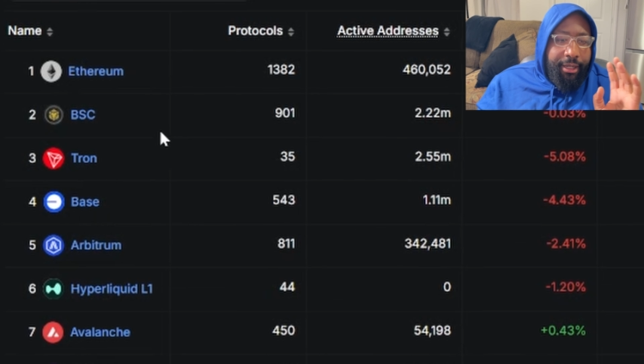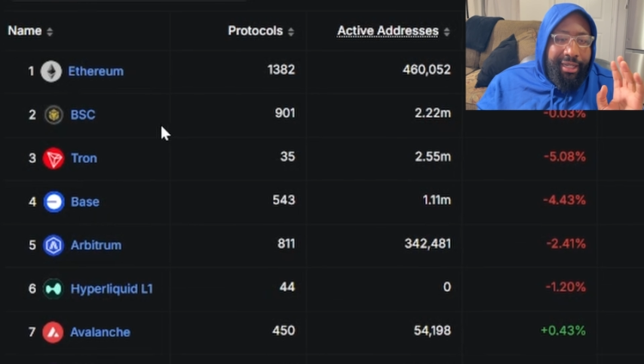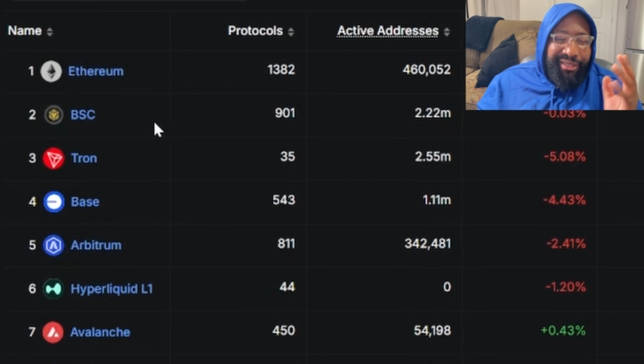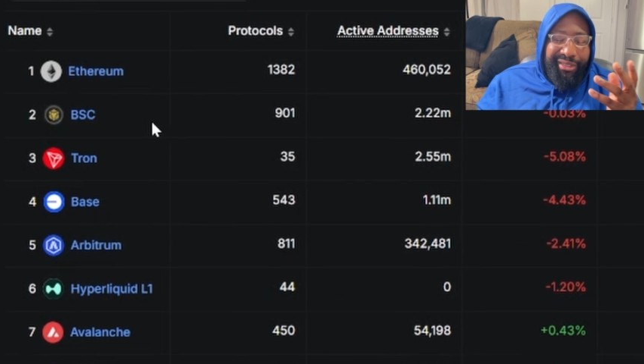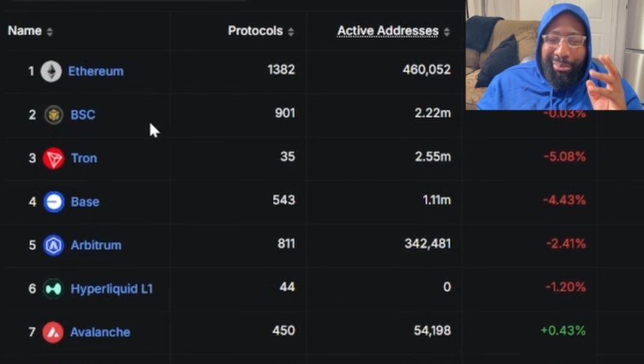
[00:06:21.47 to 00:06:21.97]

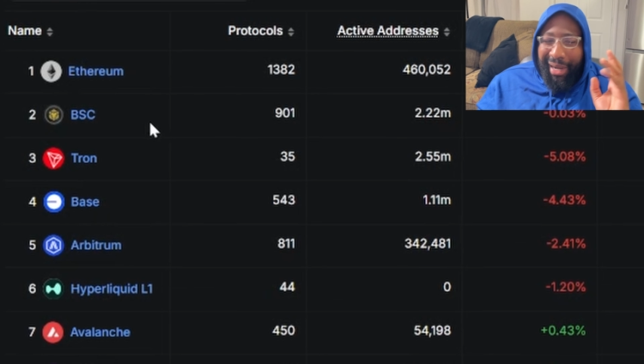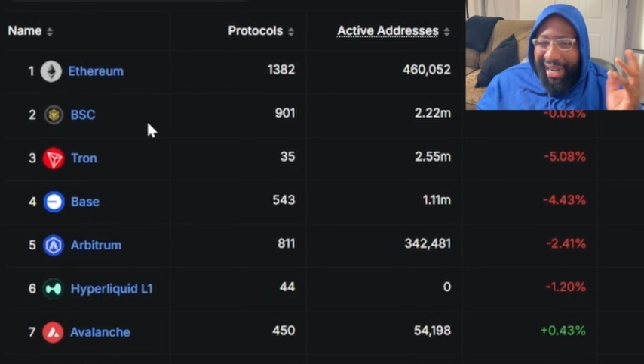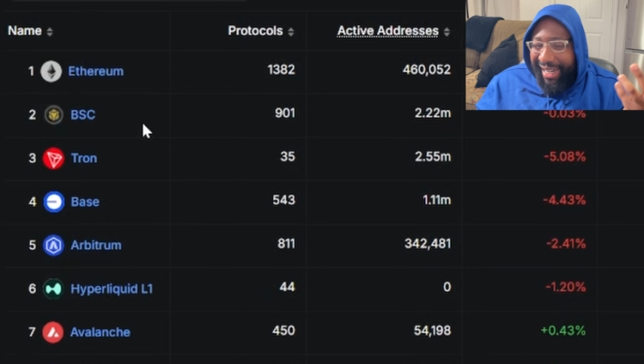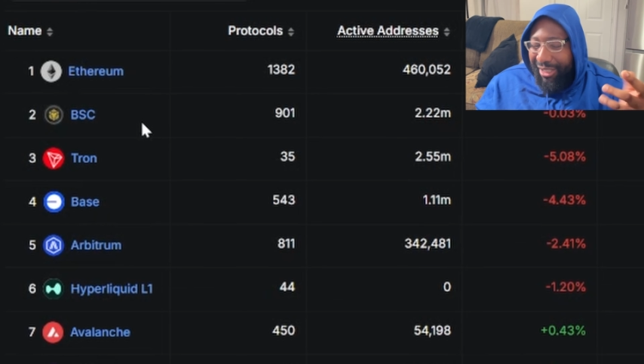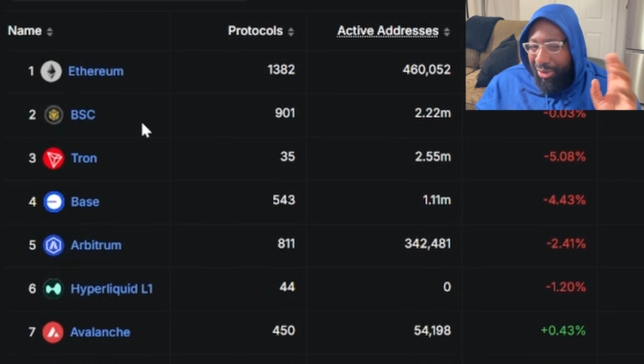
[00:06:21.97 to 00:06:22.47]
even
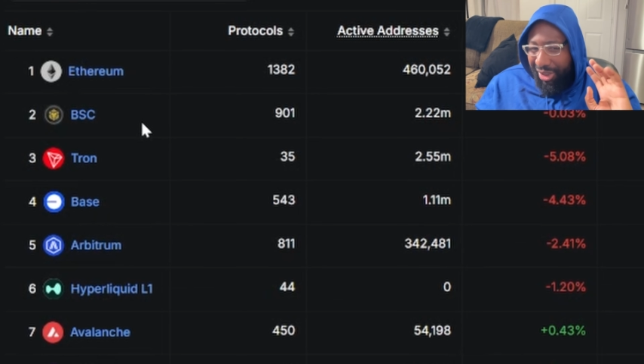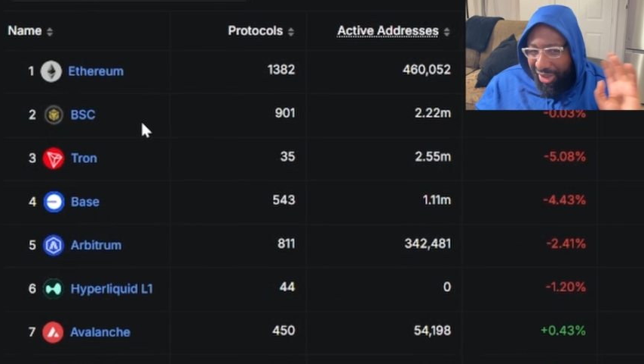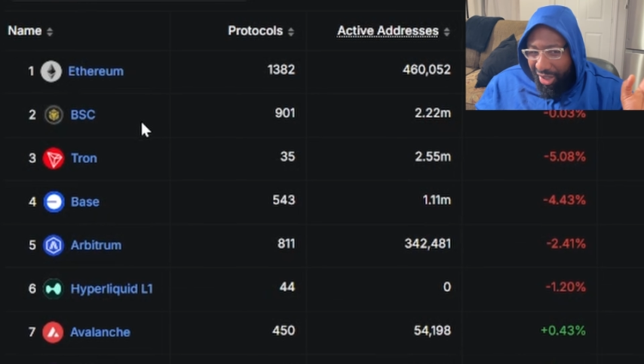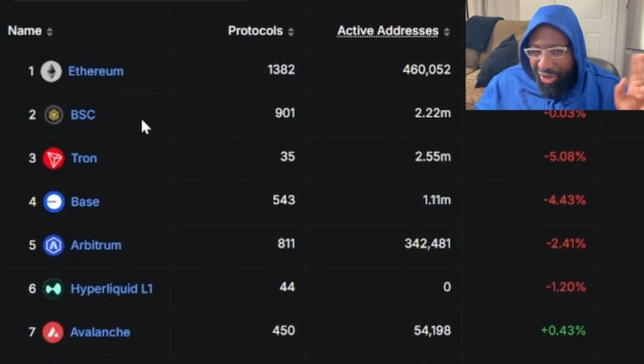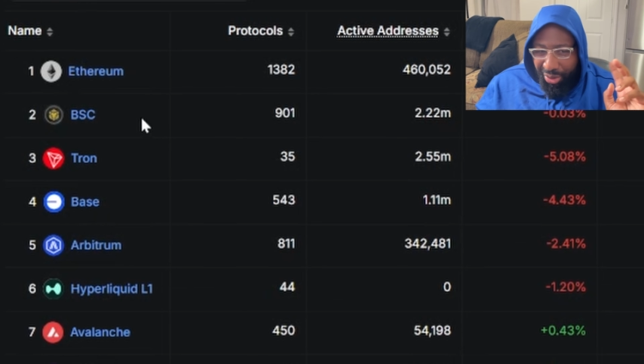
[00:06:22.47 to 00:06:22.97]
Binance, which is
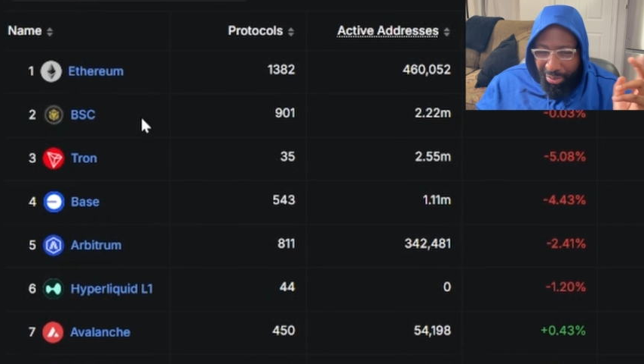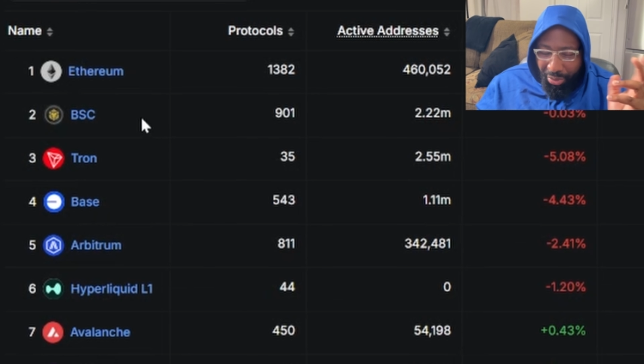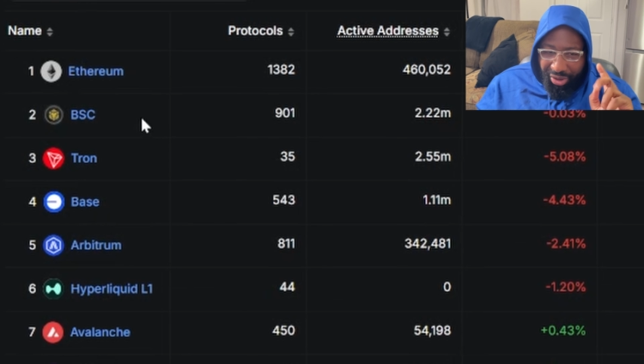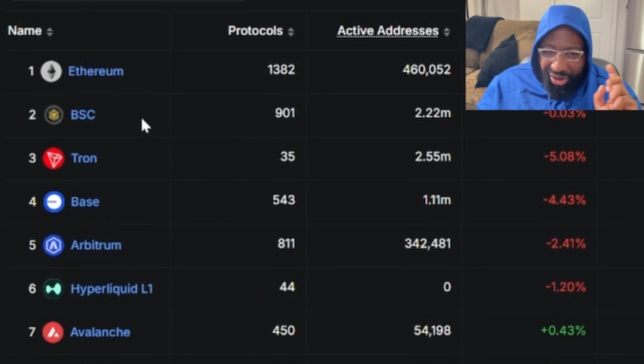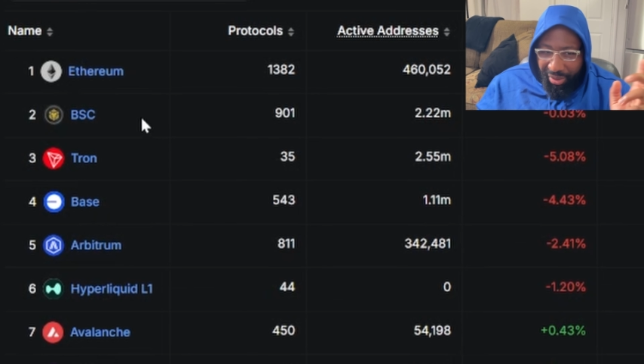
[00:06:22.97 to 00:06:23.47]
also
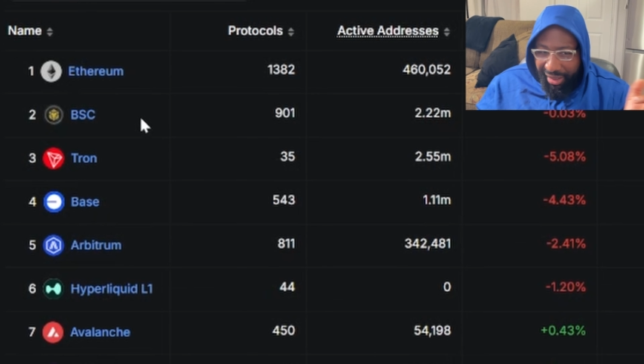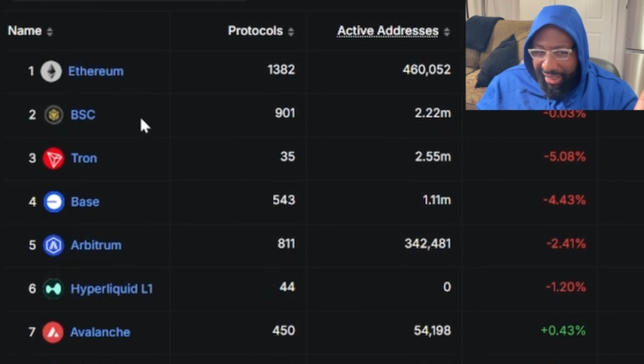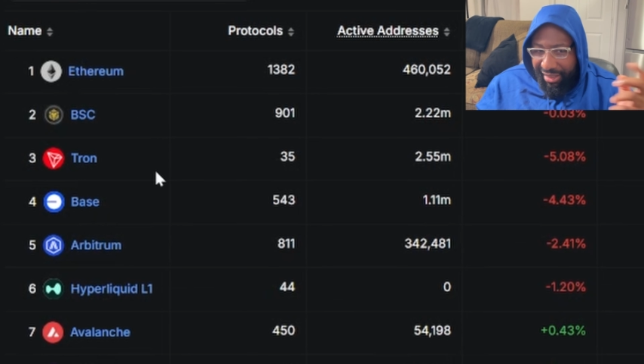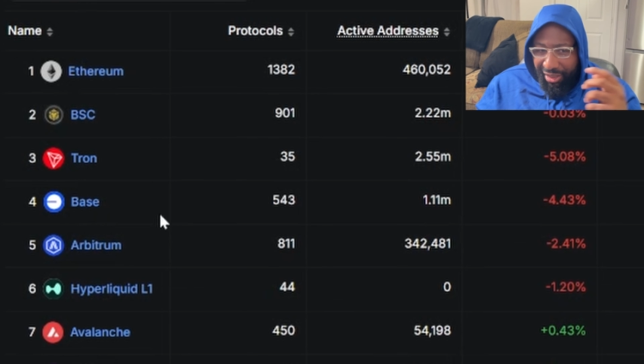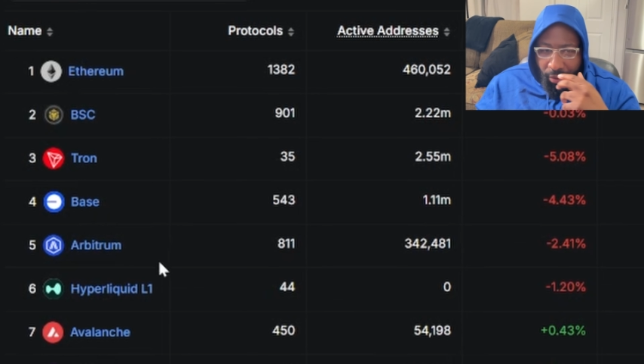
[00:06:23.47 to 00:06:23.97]
more so a
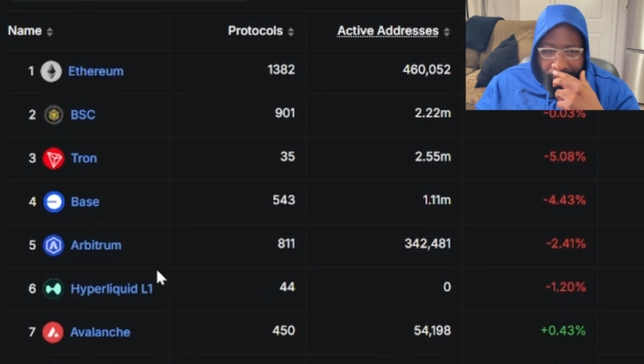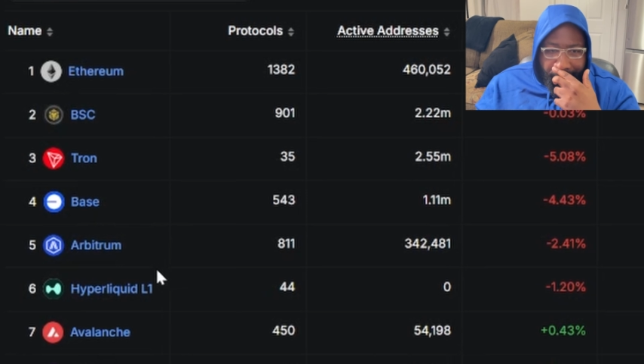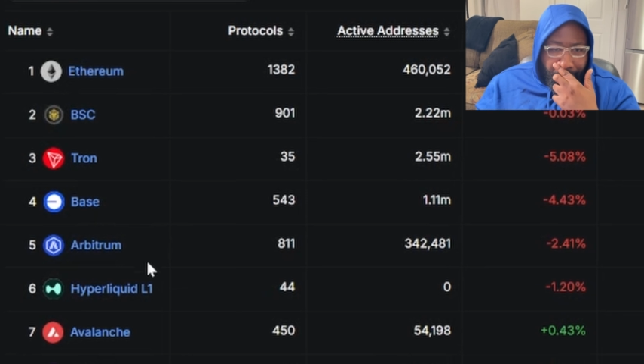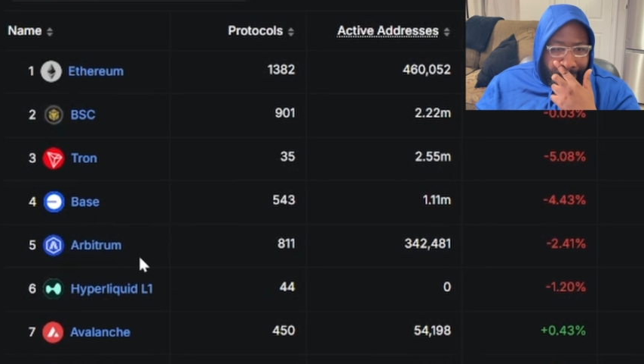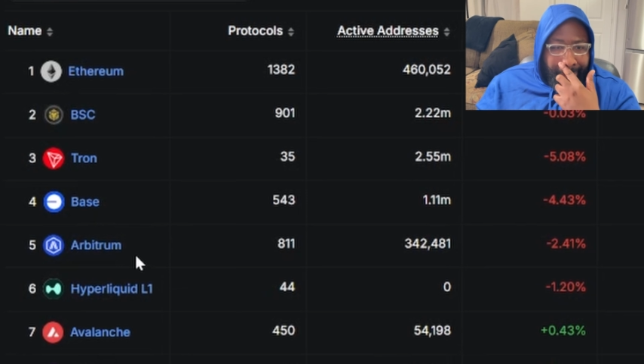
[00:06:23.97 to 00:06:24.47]
legacy coin at this point,